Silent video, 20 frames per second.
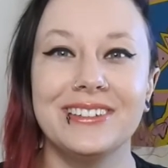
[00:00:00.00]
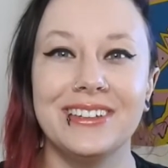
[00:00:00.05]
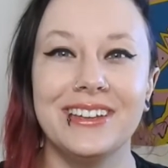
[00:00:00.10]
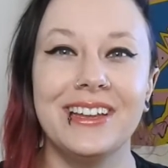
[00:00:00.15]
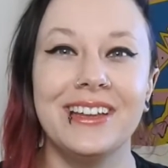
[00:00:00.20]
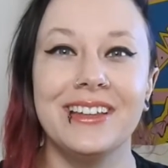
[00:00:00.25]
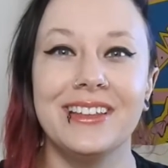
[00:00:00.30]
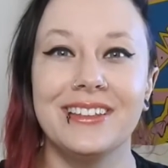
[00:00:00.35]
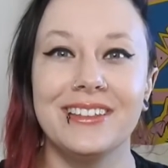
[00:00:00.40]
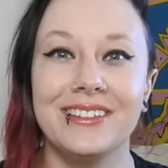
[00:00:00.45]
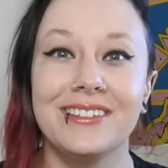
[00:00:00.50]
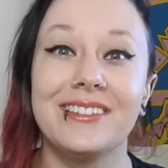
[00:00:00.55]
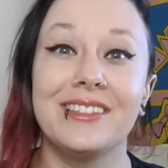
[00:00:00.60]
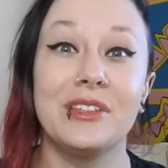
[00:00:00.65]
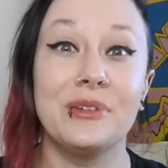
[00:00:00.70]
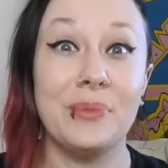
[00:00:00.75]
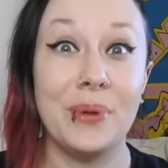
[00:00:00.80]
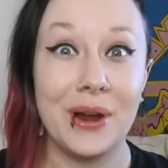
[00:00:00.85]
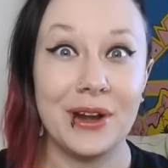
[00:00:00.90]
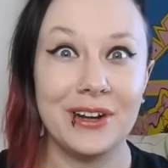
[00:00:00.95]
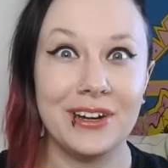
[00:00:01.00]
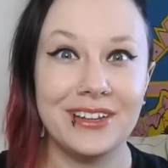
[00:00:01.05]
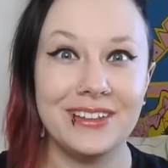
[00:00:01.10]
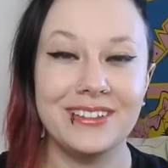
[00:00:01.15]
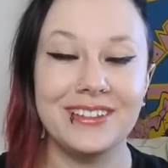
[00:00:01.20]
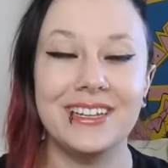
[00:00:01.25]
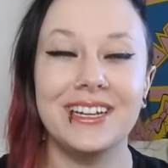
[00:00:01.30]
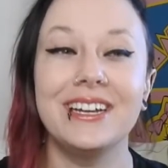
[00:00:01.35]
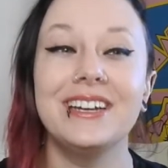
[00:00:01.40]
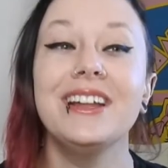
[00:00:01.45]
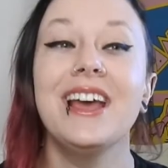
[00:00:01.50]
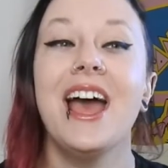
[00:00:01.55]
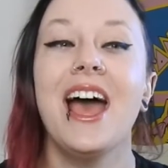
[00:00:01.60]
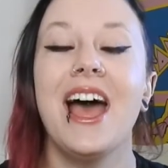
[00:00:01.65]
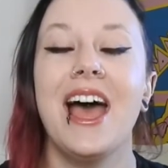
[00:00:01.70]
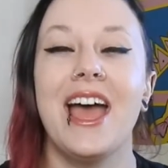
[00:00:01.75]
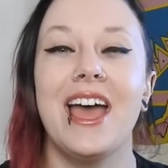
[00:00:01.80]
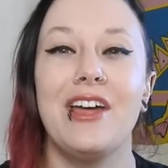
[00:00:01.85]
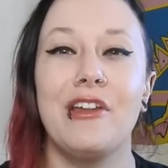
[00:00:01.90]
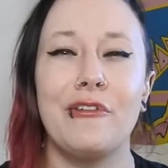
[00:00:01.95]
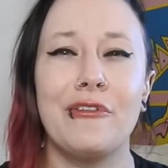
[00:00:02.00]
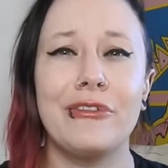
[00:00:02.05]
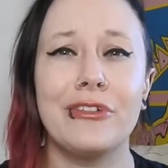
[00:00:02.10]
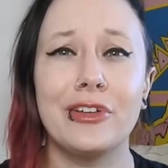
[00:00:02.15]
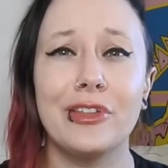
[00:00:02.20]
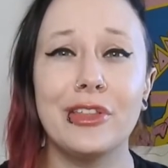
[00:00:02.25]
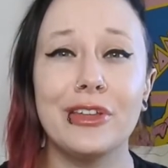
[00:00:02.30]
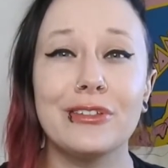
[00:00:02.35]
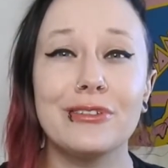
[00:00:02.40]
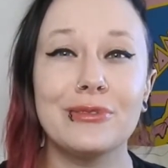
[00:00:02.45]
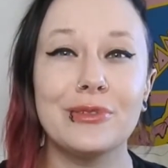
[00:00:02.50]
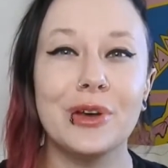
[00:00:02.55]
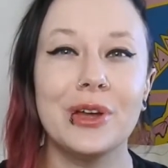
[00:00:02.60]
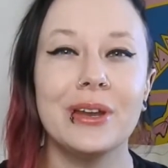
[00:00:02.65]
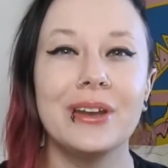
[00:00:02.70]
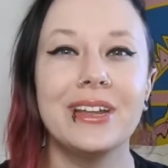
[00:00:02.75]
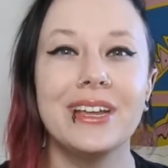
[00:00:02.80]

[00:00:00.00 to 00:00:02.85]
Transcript: is the party scene, and for this one,